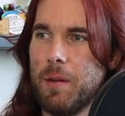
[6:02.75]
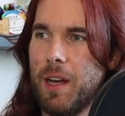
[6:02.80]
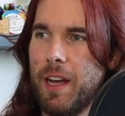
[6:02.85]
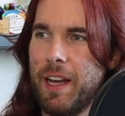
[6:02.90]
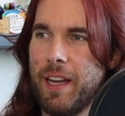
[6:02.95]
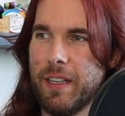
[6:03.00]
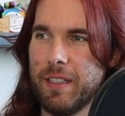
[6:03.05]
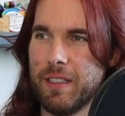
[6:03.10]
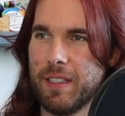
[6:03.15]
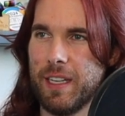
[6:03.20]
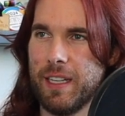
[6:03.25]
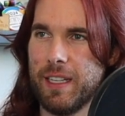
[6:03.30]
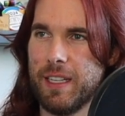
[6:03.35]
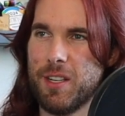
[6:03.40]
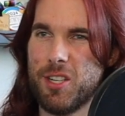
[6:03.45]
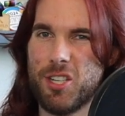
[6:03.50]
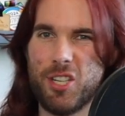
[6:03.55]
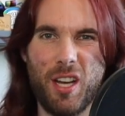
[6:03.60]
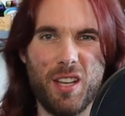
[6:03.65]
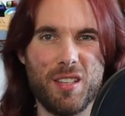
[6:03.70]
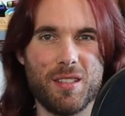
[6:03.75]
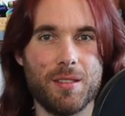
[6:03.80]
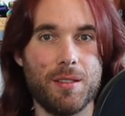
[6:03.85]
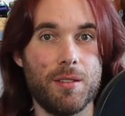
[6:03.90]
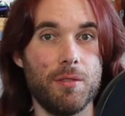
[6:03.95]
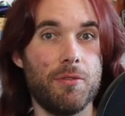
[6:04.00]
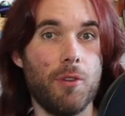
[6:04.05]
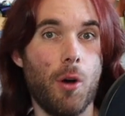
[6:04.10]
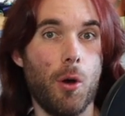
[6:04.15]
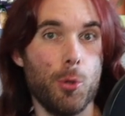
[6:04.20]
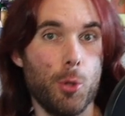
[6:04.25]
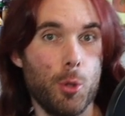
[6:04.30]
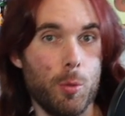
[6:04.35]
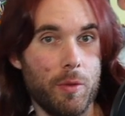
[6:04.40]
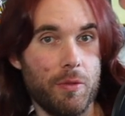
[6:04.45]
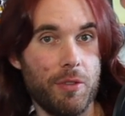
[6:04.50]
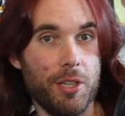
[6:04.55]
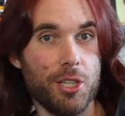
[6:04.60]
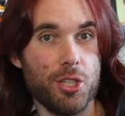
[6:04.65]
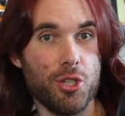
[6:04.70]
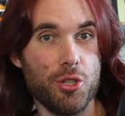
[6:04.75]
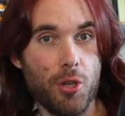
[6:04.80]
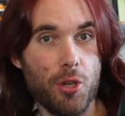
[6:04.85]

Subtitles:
and adjust the volume of each